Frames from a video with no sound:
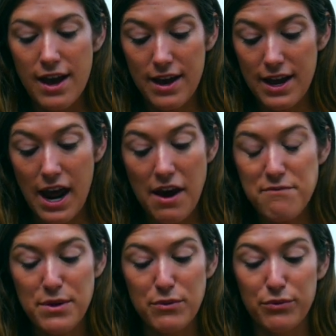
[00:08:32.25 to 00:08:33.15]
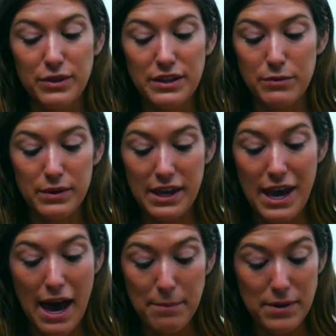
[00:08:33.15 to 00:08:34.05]
And I've been really
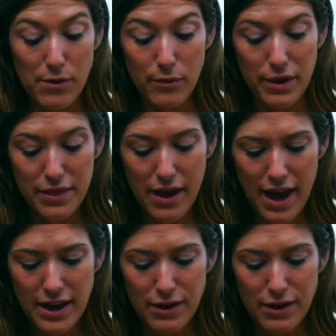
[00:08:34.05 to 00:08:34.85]
happy with that.